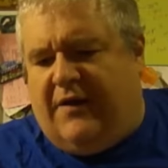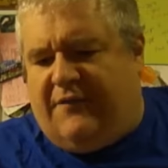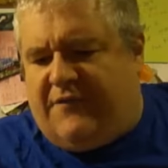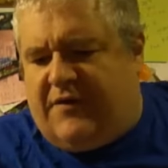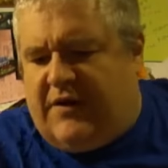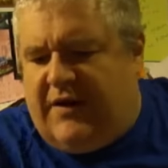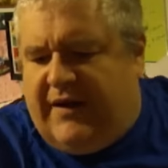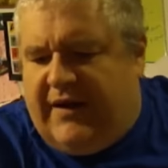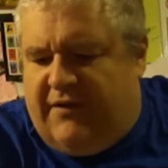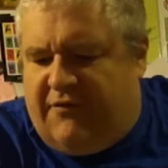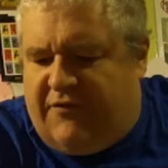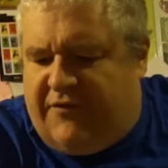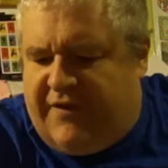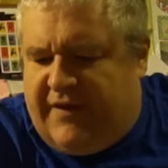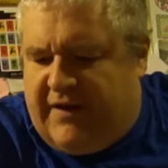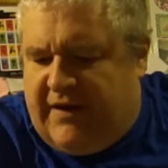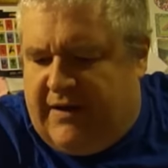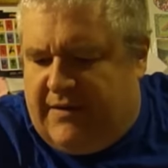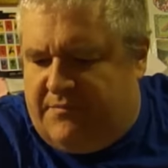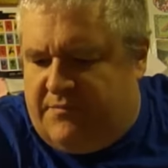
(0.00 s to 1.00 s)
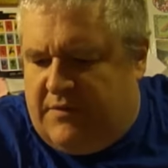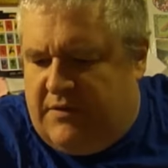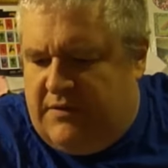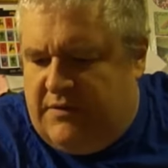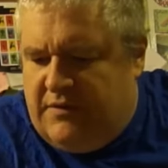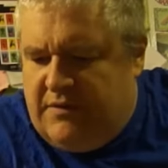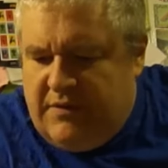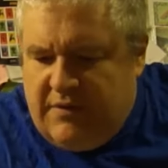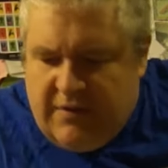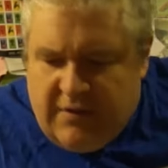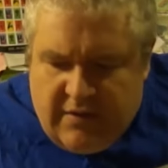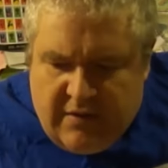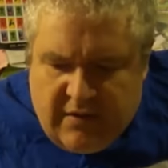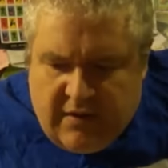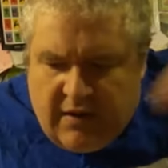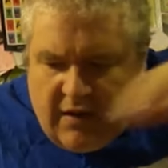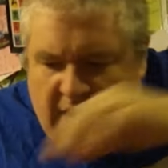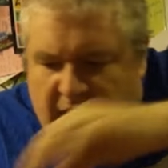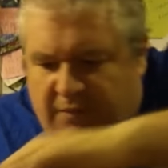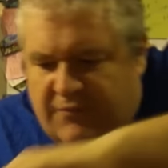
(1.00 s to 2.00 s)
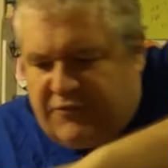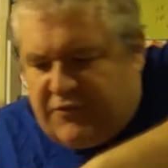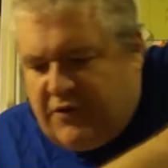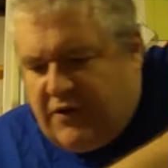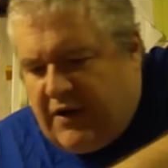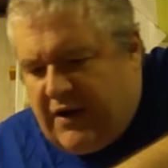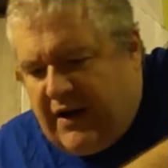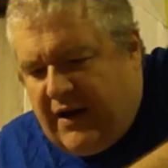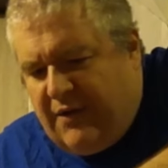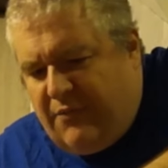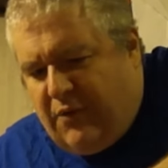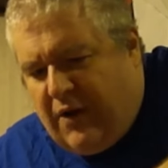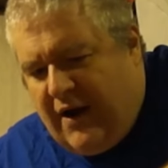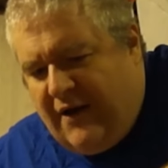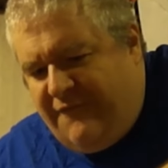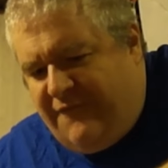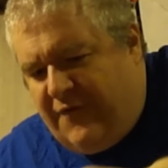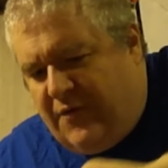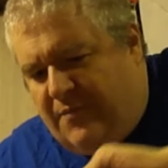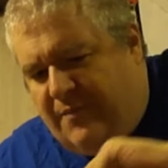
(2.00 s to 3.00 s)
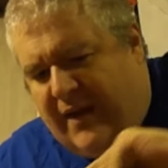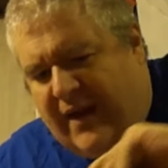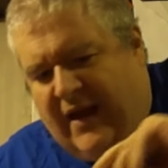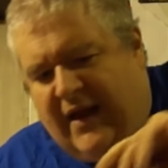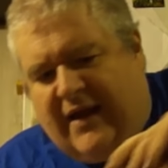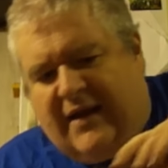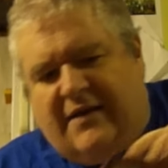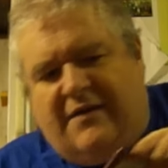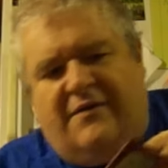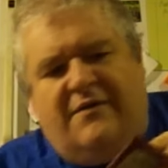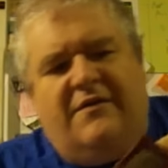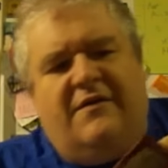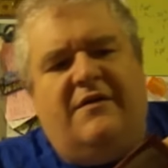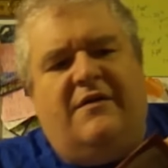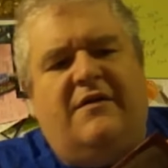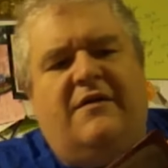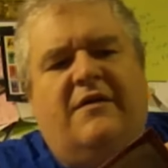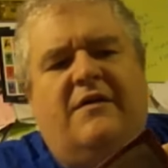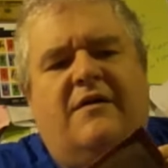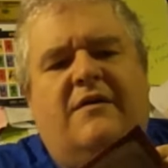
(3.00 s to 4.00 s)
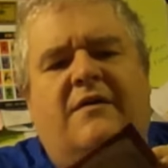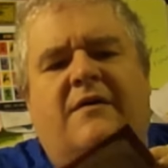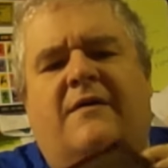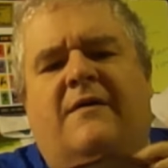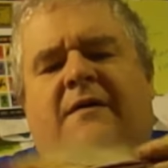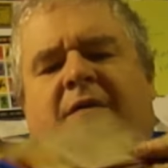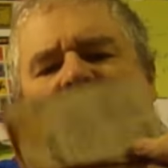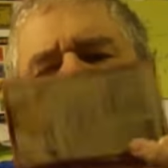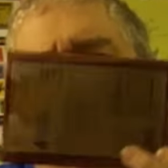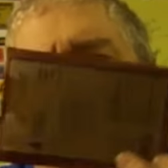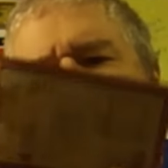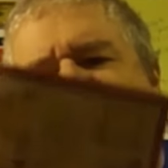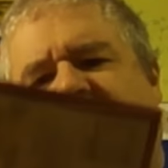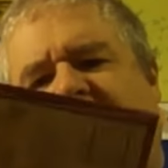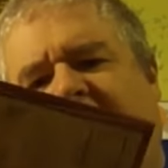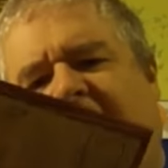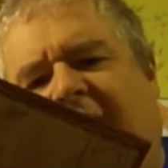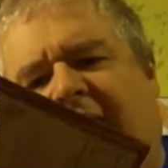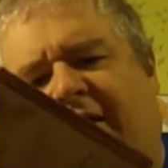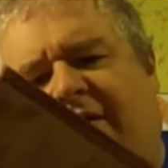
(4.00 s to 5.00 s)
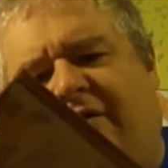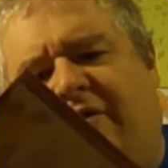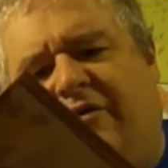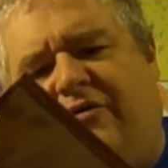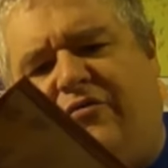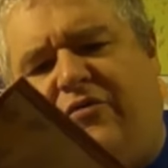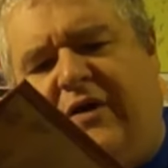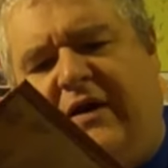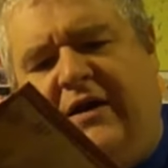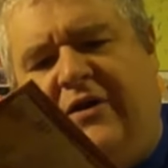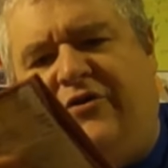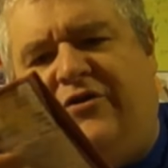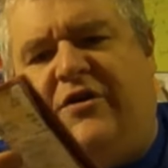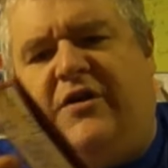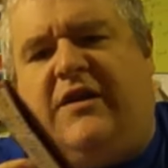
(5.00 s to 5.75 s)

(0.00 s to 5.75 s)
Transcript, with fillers: going to have to clean everything up. I'm sorry, I, I feel bad. They got a green